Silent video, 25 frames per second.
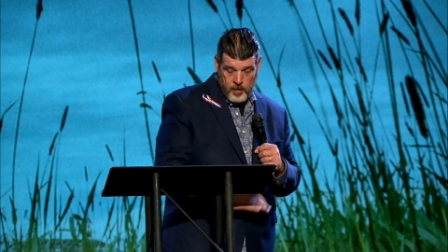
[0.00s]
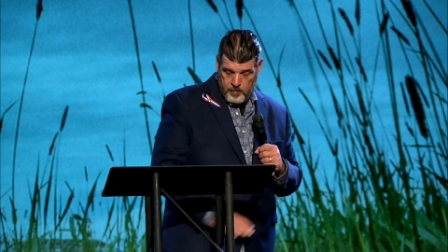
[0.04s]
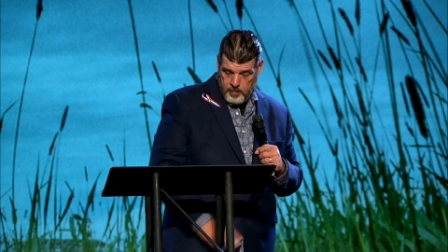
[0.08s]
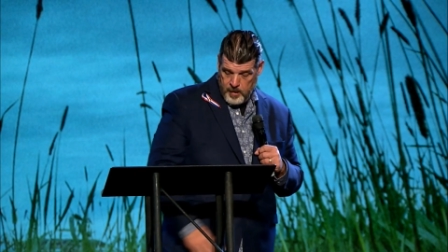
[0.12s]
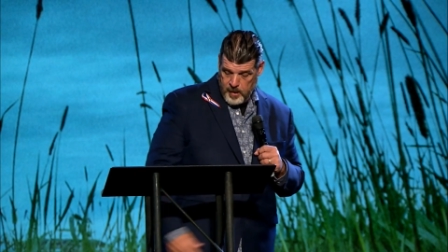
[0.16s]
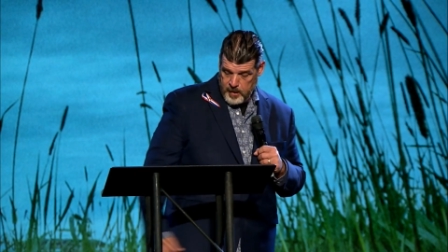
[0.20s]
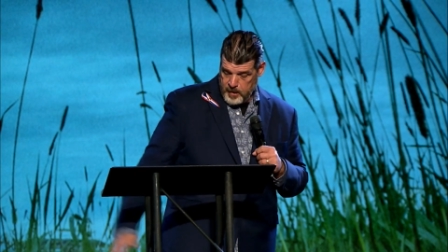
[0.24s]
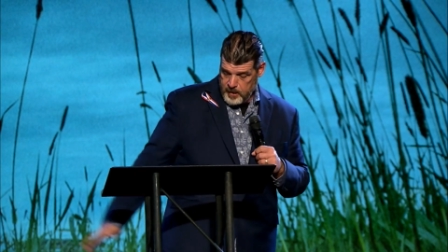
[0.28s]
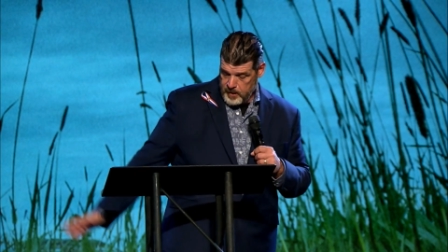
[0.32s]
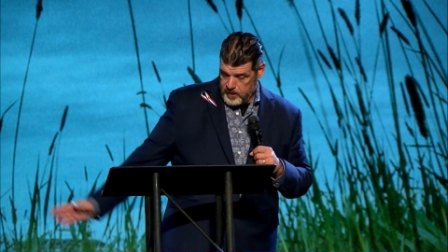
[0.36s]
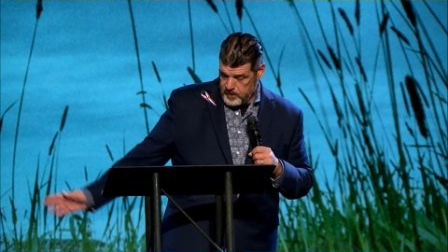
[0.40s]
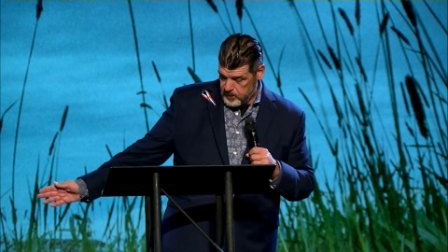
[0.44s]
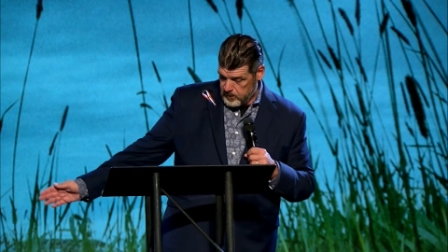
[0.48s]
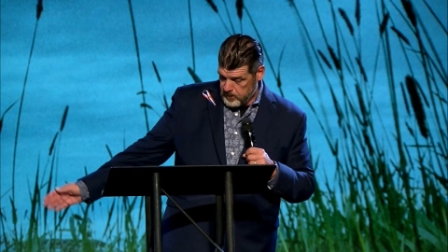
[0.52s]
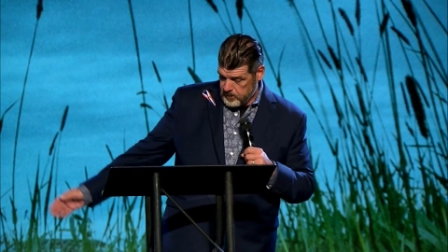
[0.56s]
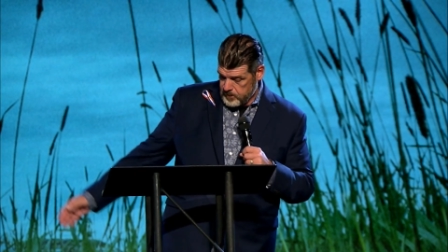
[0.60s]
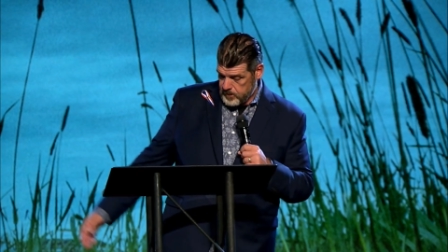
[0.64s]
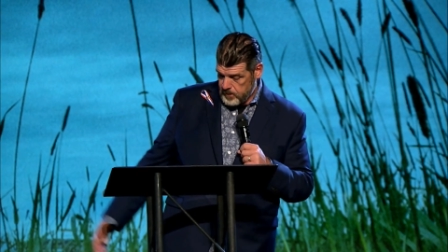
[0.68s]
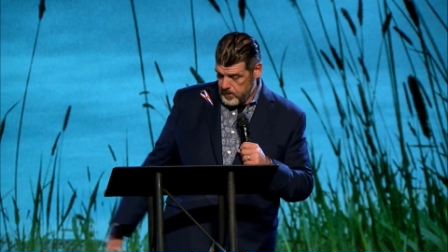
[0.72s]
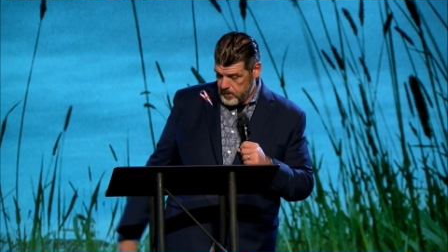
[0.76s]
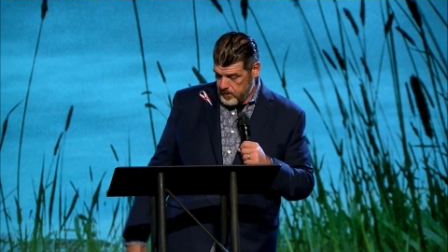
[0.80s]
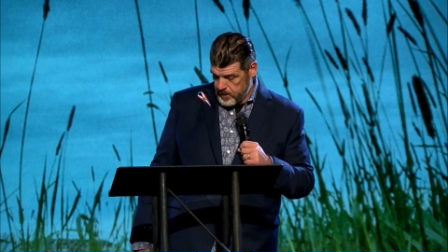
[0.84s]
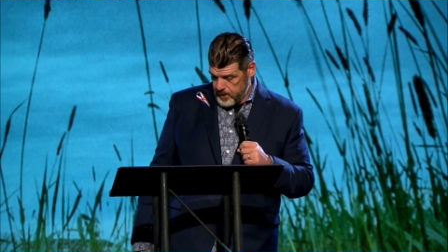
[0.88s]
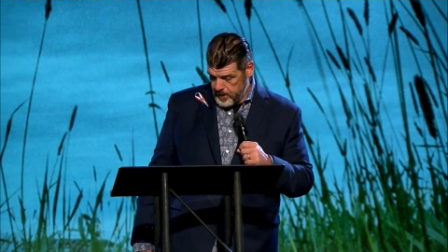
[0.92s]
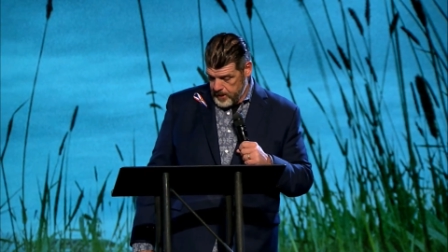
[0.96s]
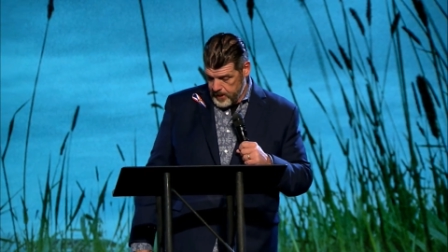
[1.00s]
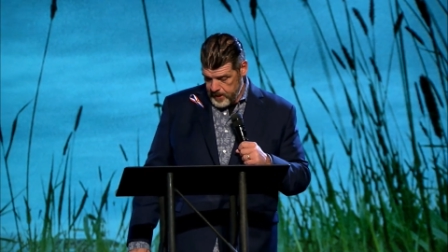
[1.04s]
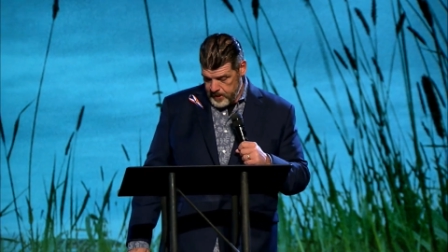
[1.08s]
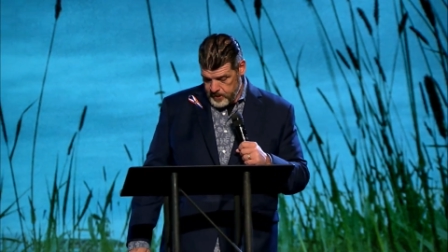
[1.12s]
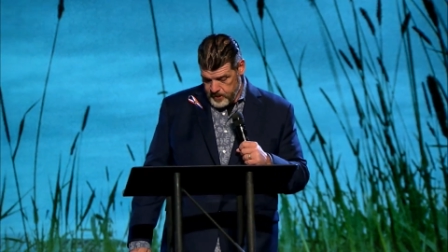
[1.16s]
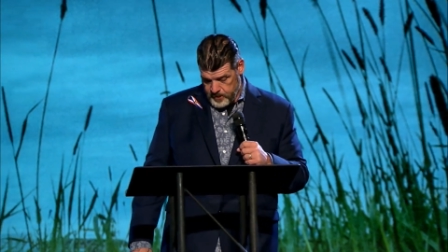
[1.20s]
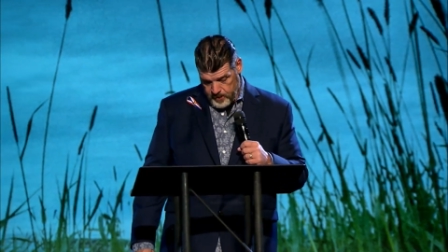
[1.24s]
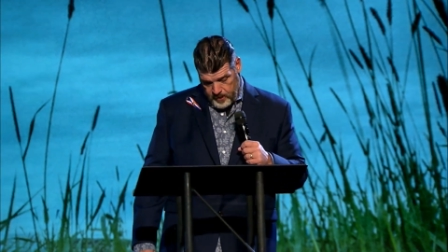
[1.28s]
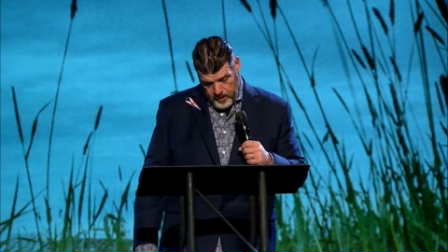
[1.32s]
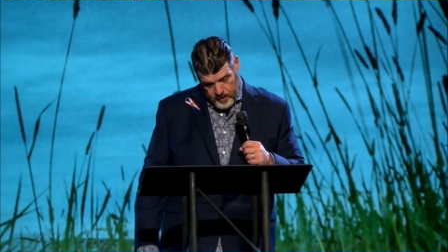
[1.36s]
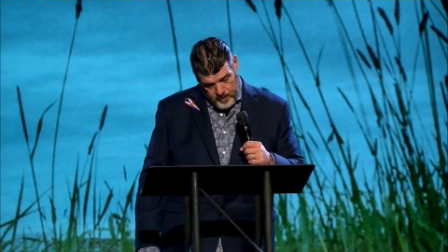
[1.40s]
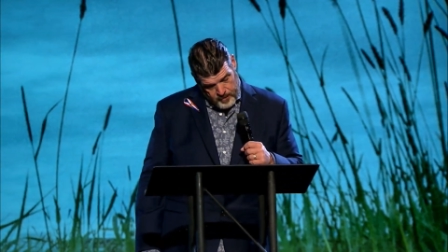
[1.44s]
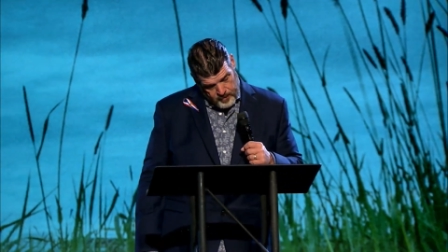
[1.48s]
my kids are a certain age,
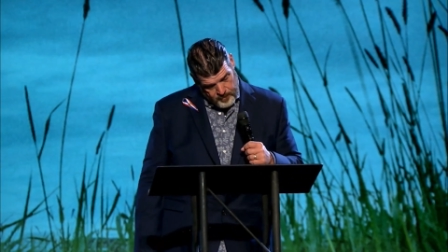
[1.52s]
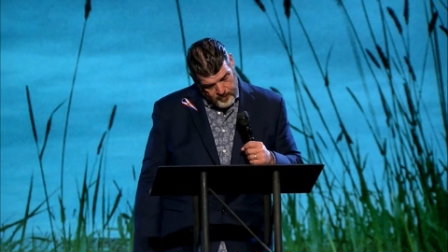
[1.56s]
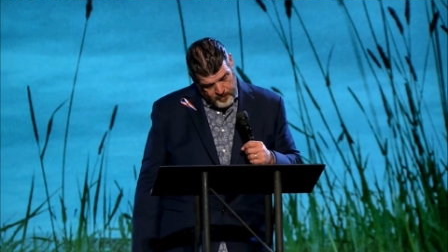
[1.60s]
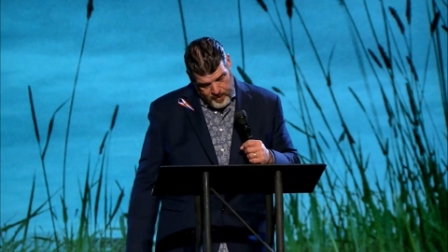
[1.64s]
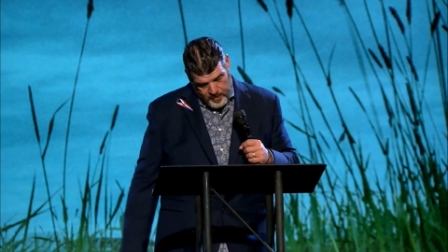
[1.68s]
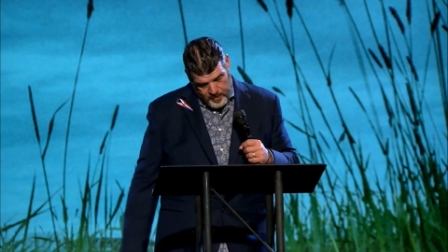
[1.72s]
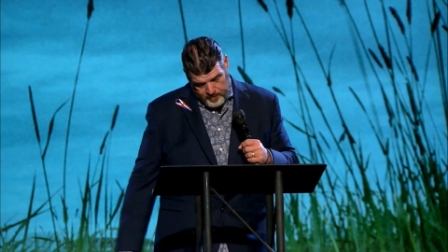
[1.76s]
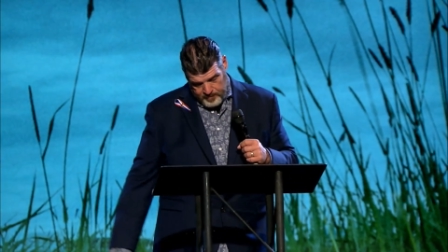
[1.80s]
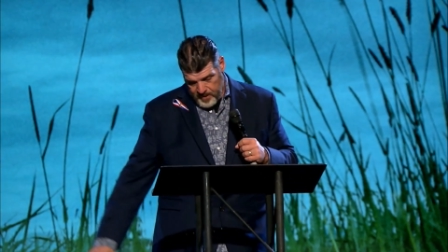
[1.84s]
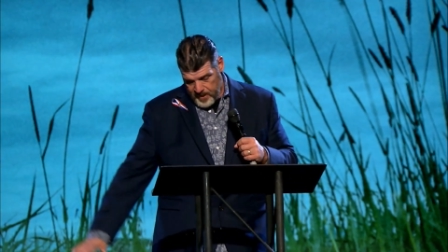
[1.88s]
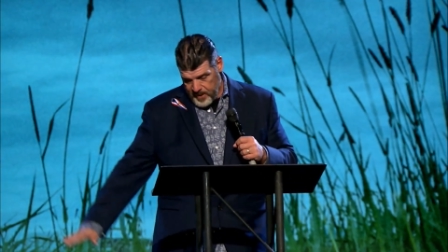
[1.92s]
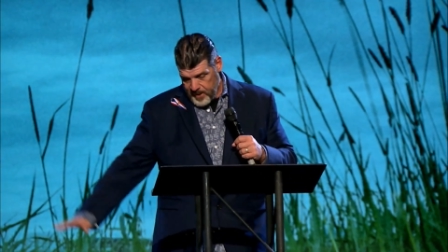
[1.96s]
and you know what, man,